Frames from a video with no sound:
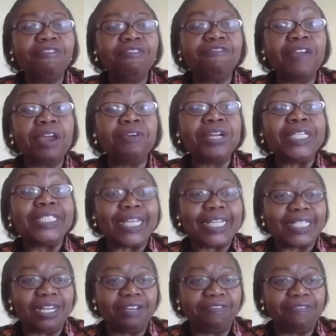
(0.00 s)
very
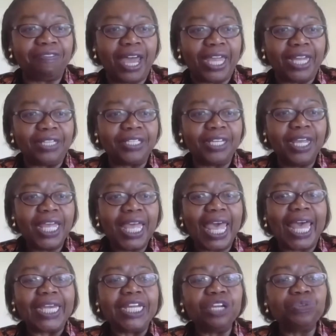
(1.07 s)
dignified.
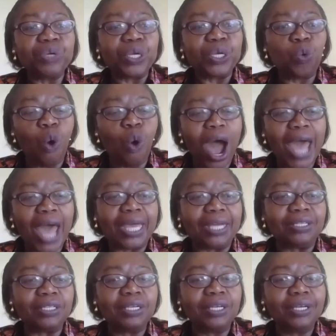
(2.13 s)
And he required